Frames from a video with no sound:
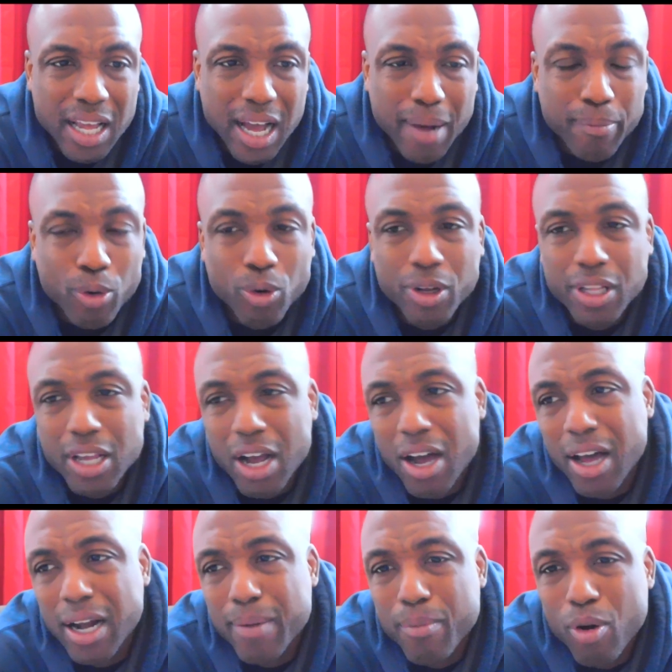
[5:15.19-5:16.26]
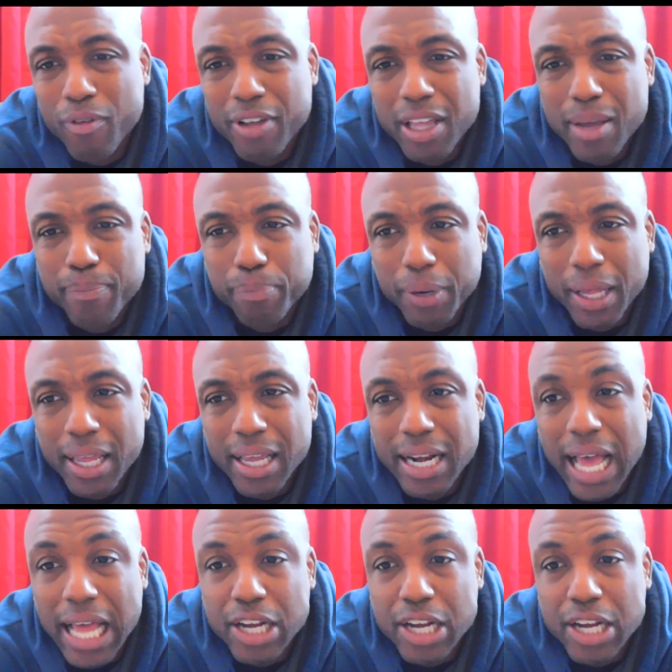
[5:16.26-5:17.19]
I'm on the yard, I'm over here playing.